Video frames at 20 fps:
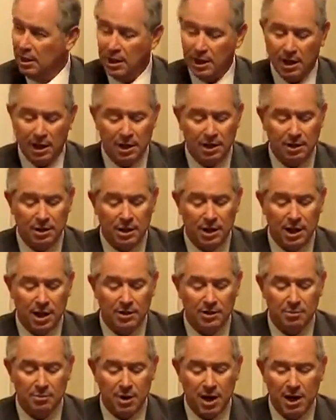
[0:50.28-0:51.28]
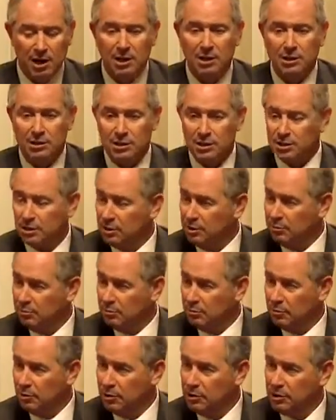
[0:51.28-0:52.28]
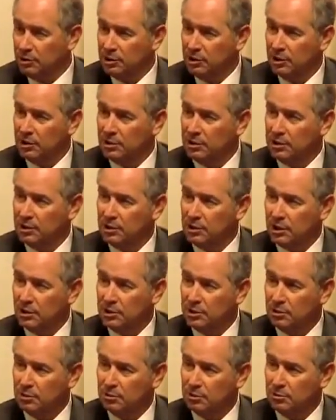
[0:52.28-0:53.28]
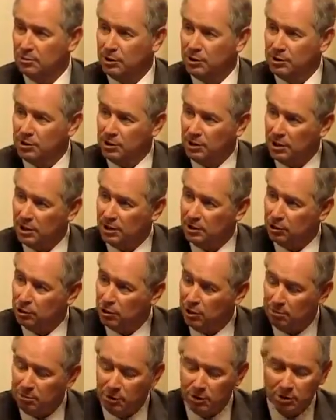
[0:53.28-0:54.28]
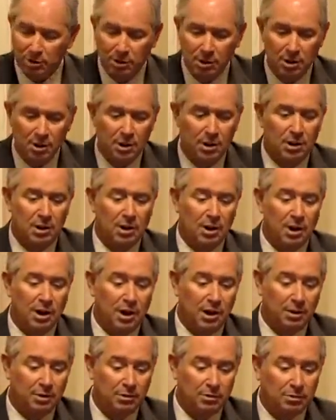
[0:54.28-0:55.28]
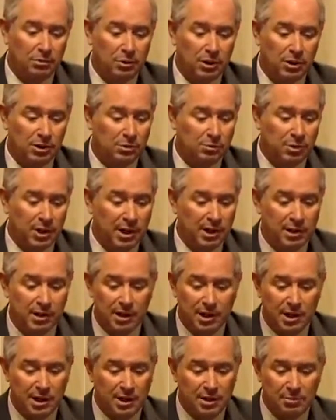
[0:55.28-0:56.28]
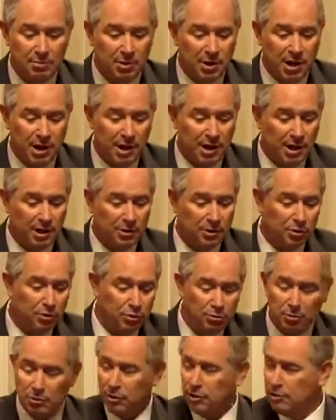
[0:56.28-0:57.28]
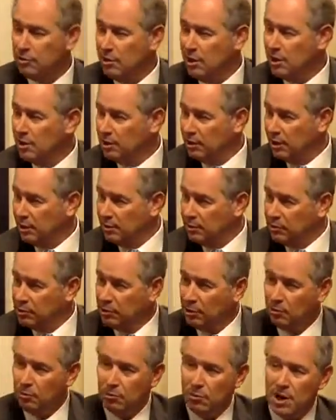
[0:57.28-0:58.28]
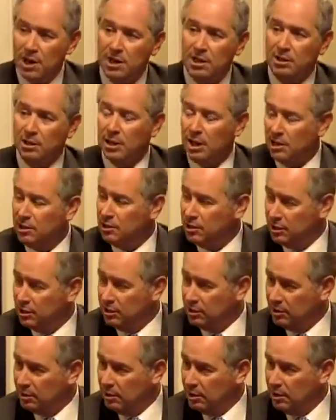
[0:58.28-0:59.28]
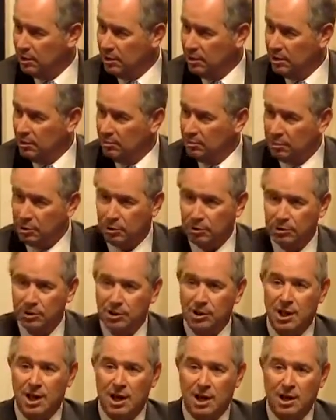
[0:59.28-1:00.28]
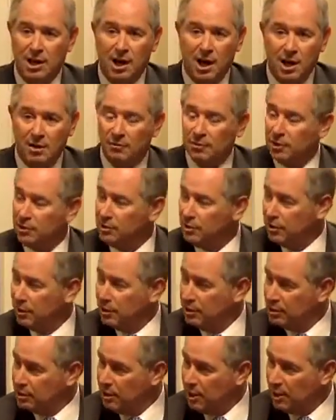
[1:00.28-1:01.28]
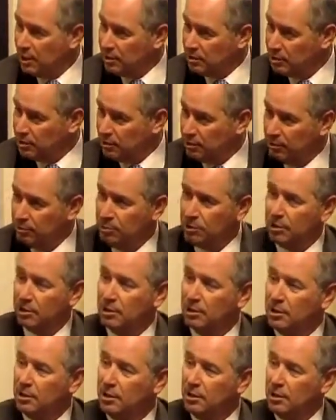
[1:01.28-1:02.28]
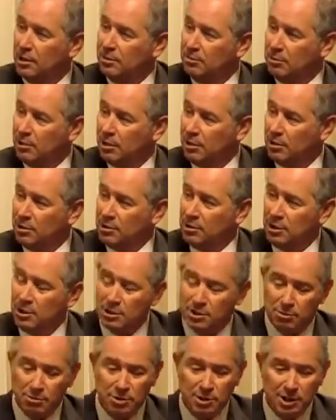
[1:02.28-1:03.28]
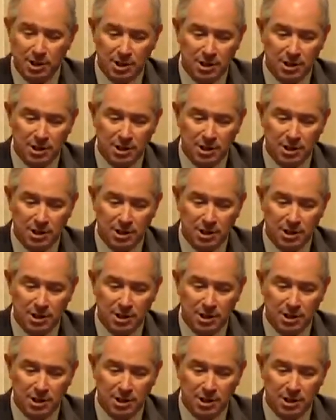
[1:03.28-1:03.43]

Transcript: And the banking system, which is in such enormous trouble, was regulated by numerous regulators. So regulation per se obviously is not a solution, because these were the